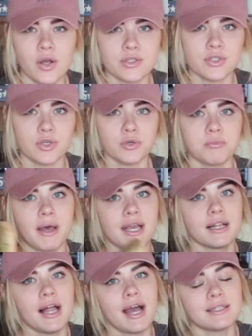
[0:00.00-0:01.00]
Also, my
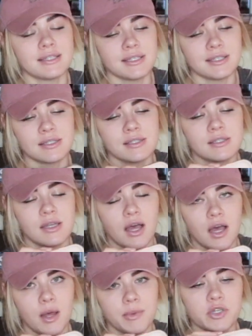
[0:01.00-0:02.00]
glasses.
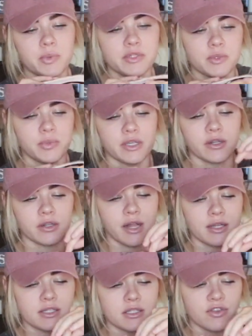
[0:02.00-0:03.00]
You're supposed to bring your
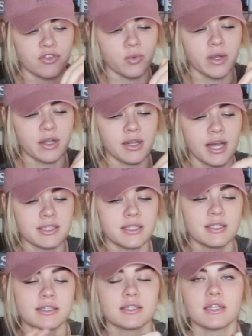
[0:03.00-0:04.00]
glasses if you wear
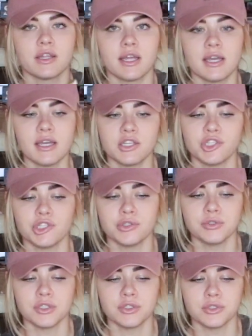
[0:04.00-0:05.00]
glasses until they
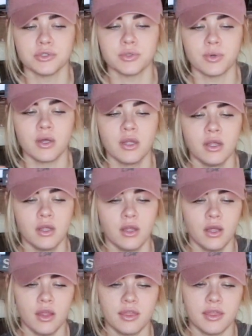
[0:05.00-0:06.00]
issue you
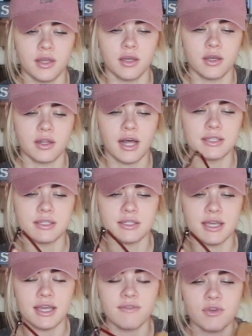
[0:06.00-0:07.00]
the glasses
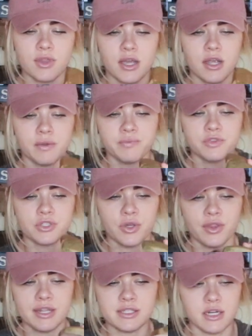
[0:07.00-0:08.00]
they give you there. So
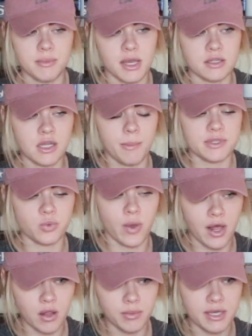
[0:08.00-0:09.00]
that's going to be on top as
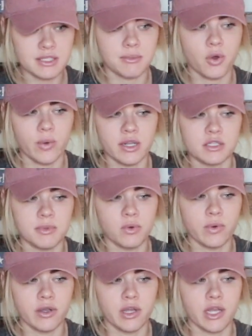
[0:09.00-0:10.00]
well because I'm going to be
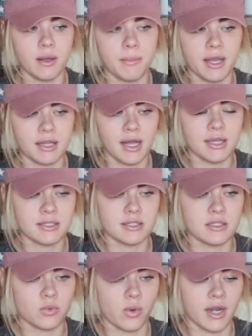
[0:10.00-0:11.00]
wearing my
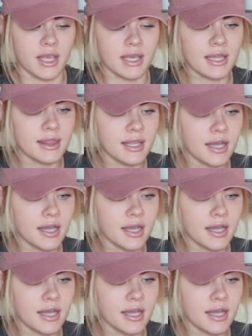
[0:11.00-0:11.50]
glasses when I get